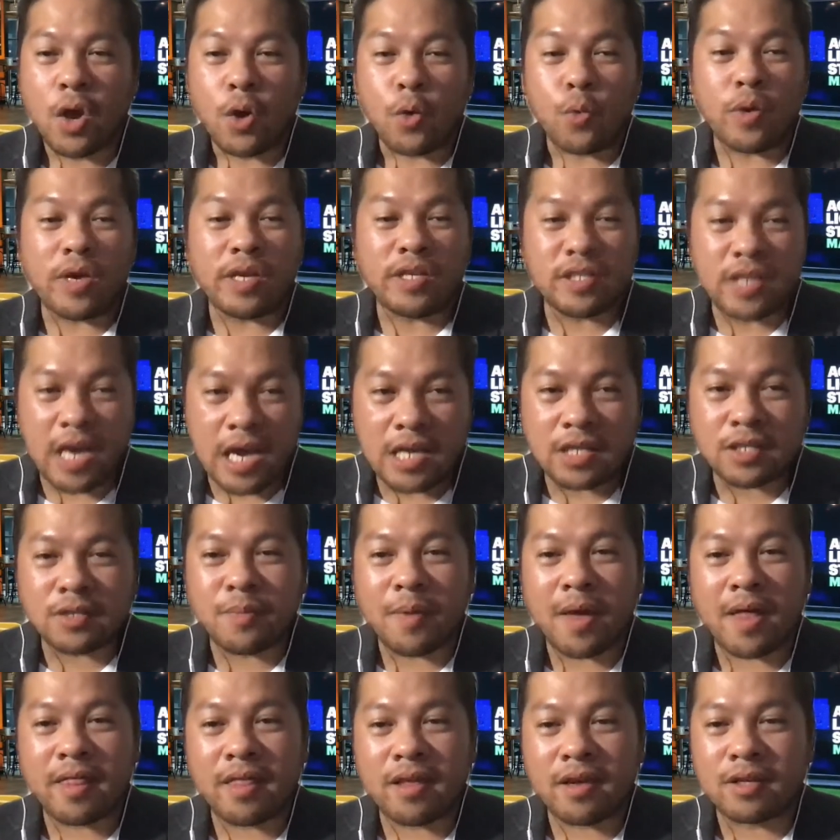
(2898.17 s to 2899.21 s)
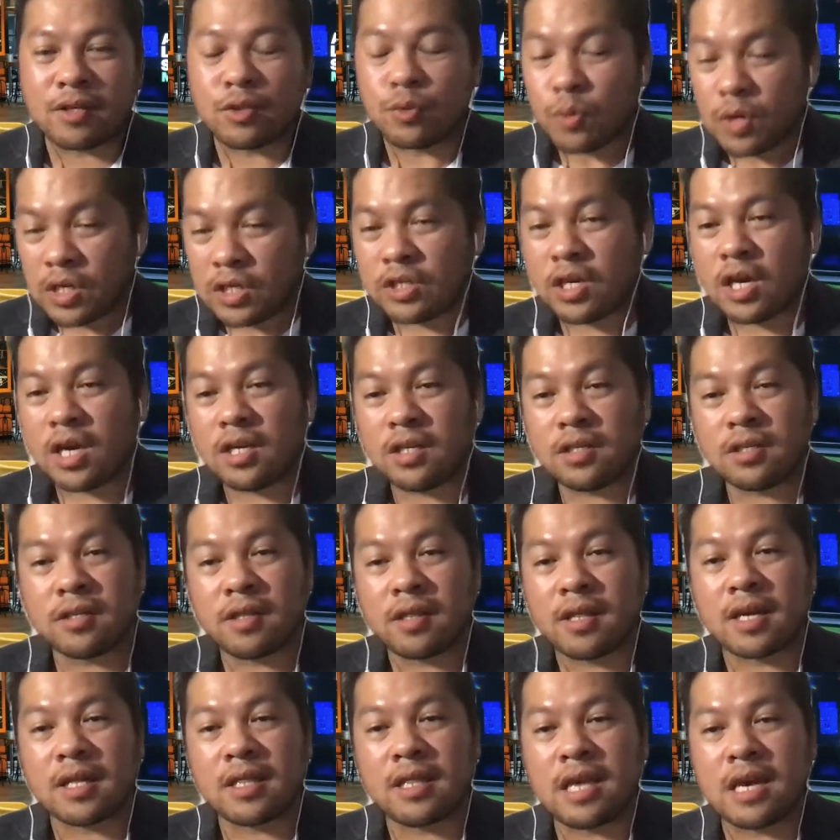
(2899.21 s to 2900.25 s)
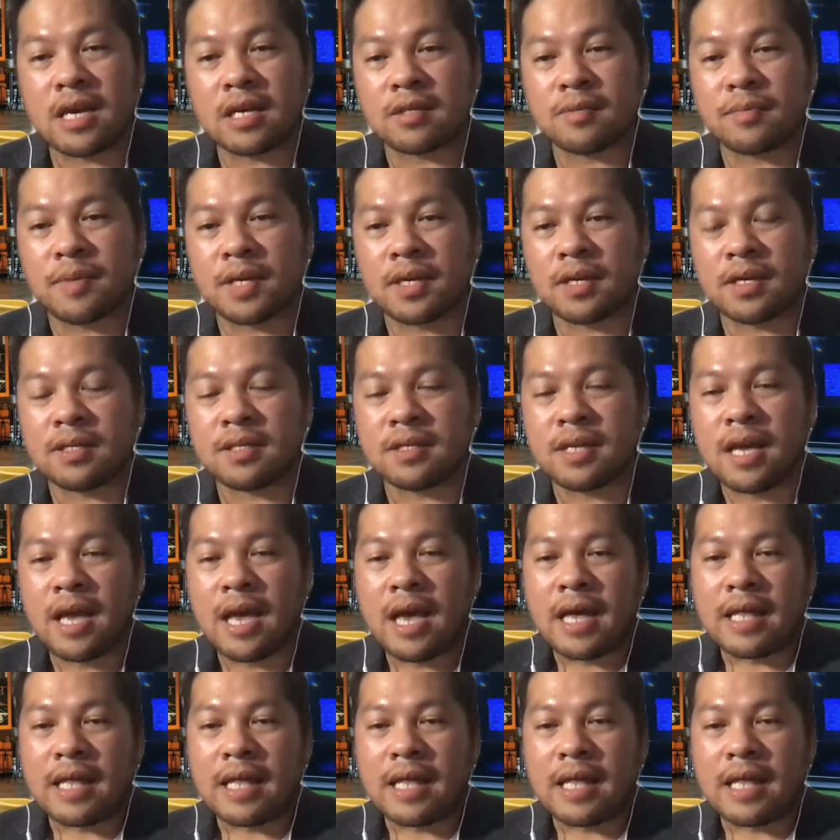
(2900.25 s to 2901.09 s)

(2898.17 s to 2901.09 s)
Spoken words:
we change methods, we change techniques because